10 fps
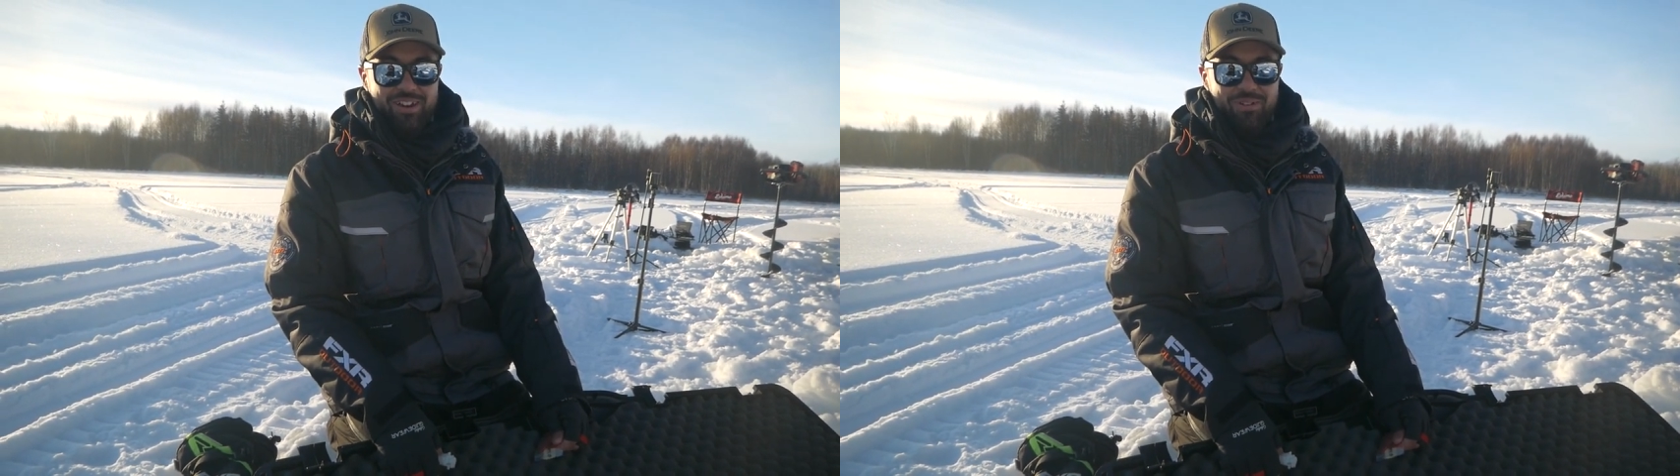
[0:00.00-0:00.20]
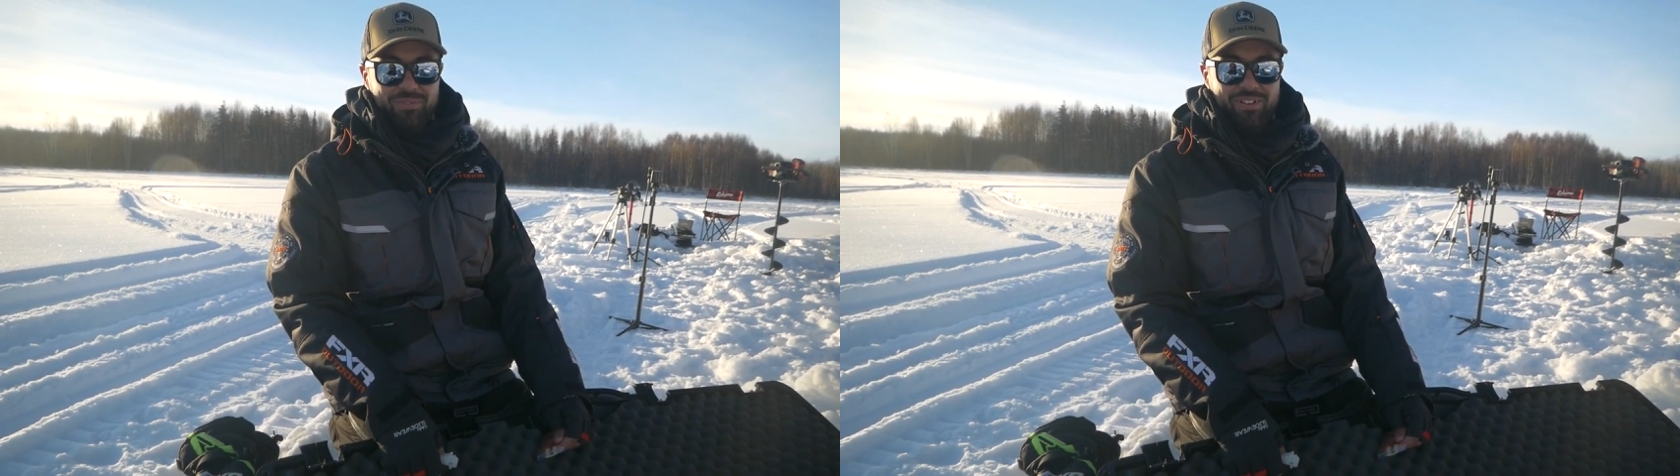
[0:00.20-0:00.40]

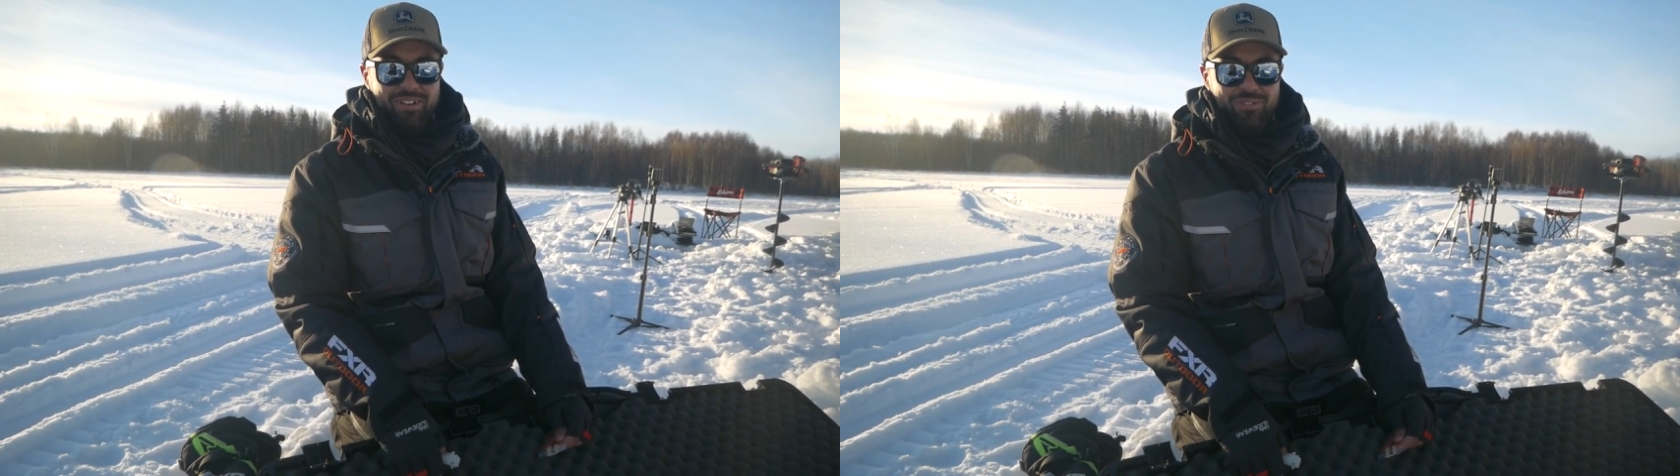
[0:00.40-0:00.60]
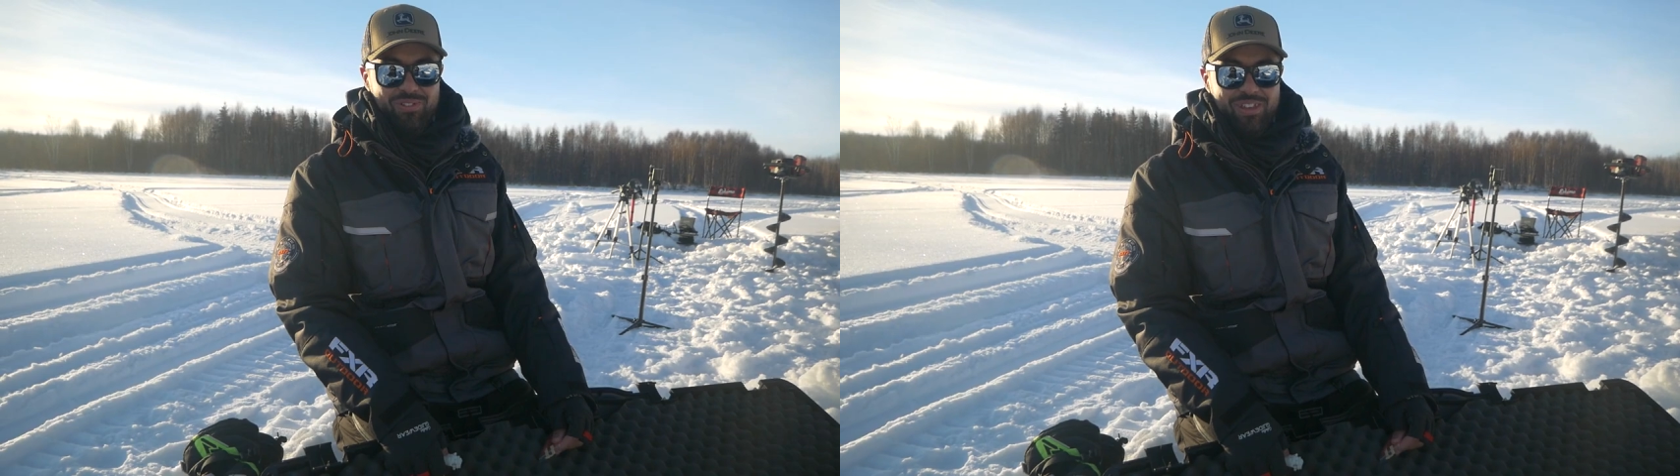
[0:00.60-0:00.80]
hope to
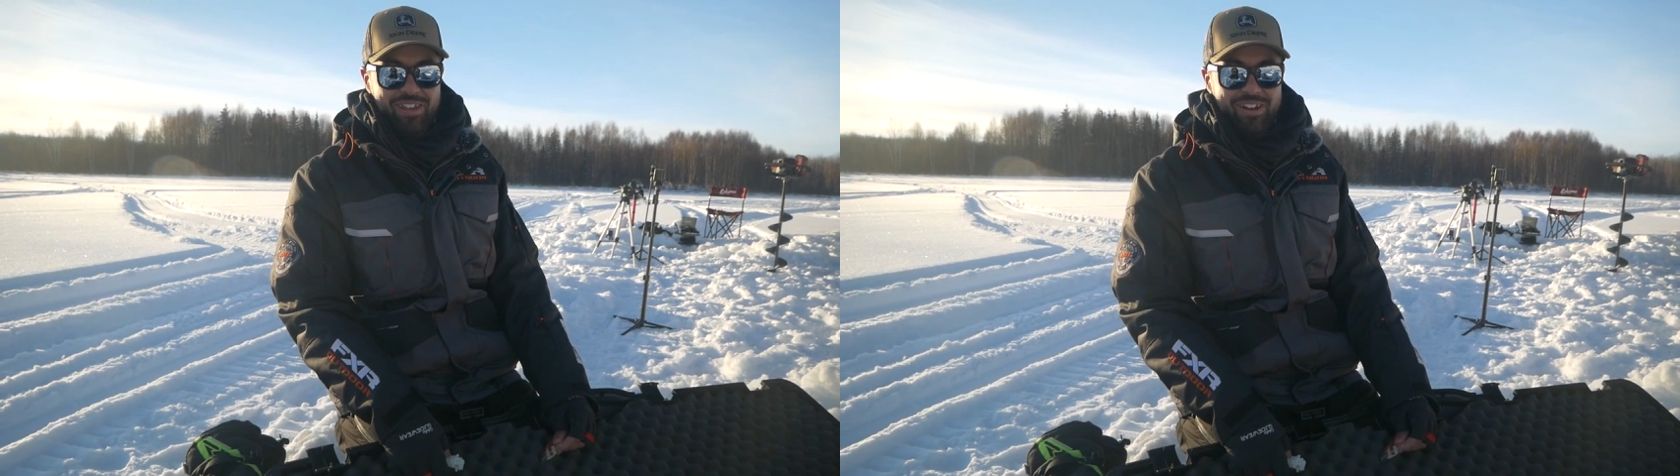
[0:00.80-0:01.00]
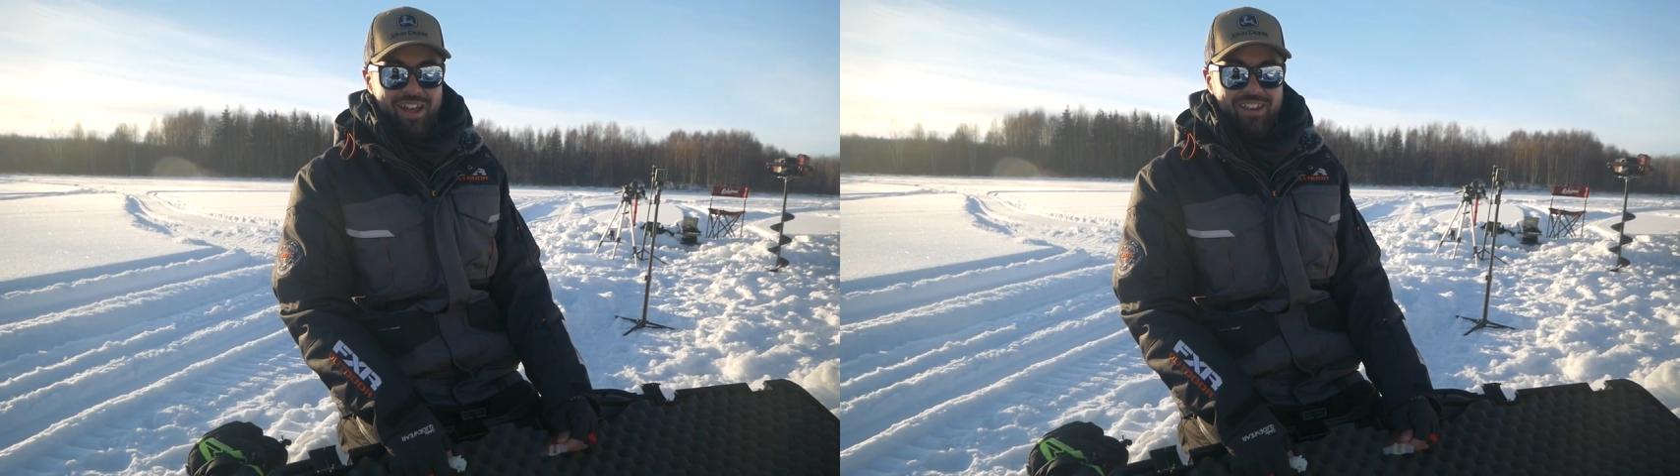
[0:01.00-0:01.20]
hopefully
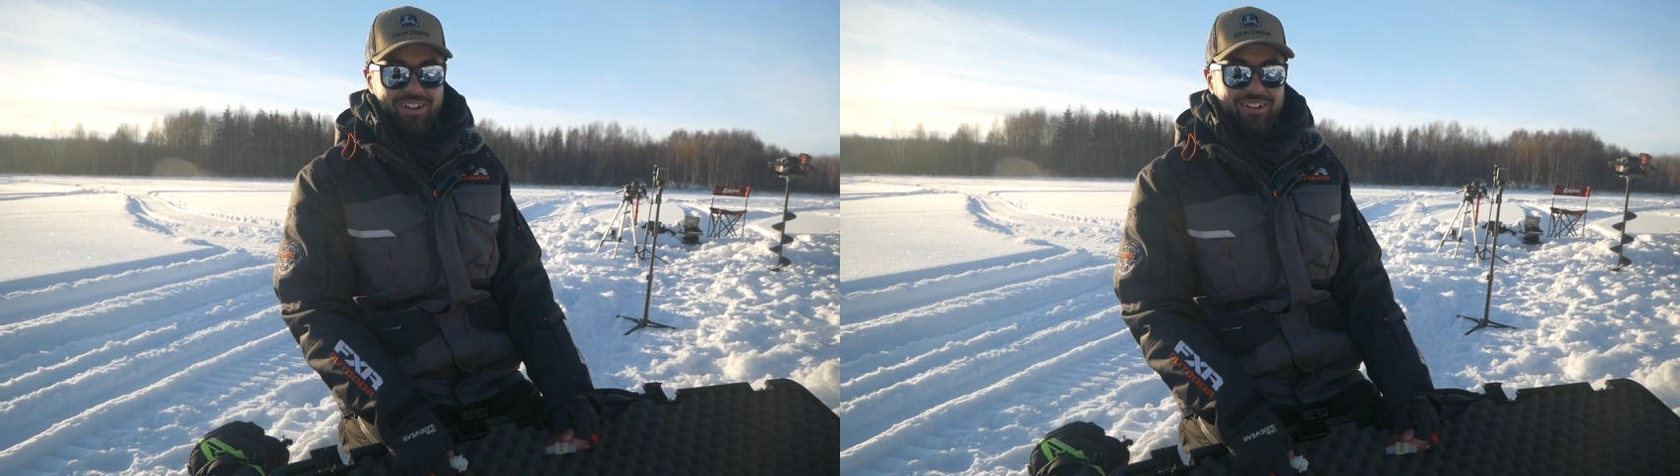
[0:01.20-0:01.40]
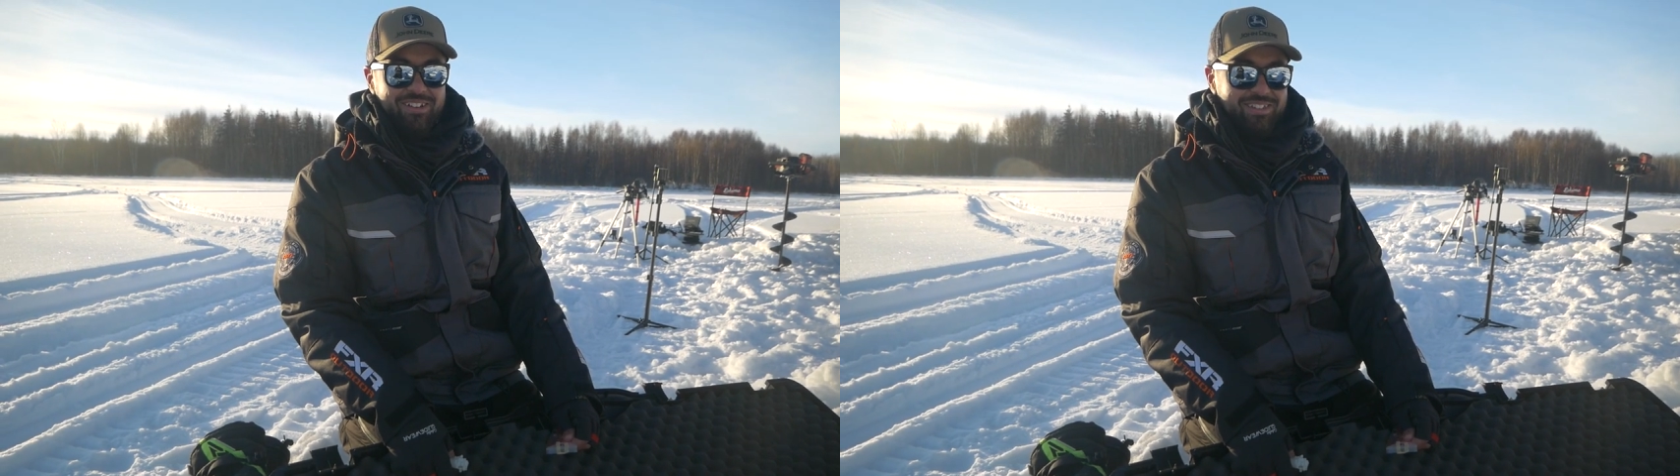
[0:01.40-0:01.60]
get it out of
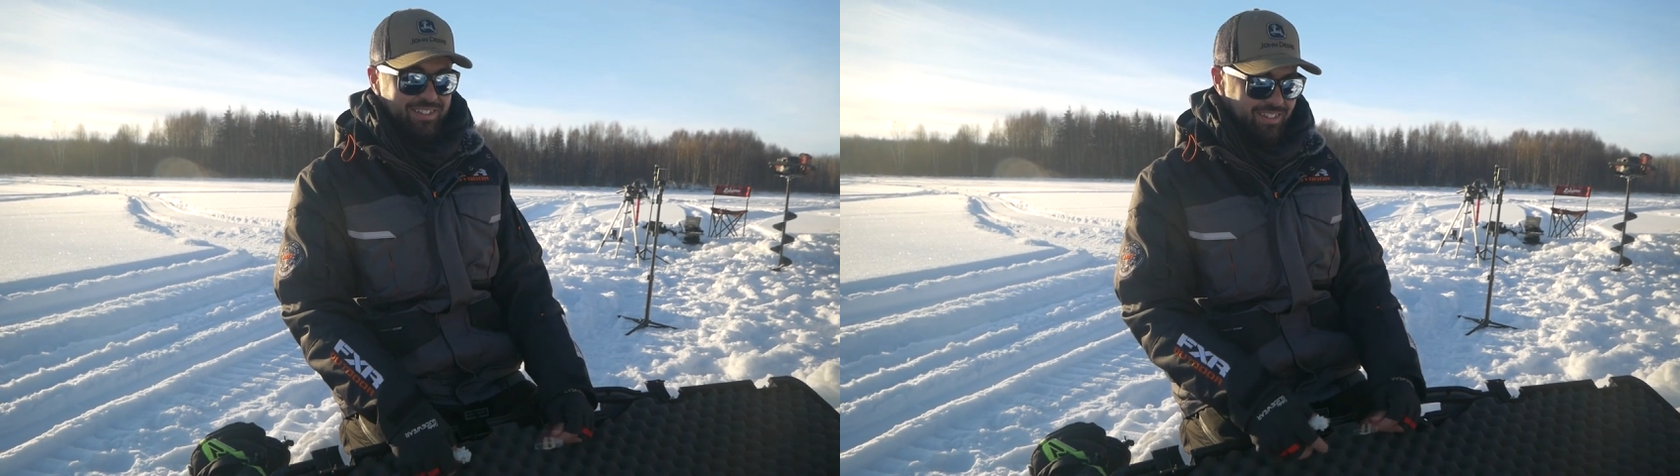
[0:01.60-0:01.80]
here because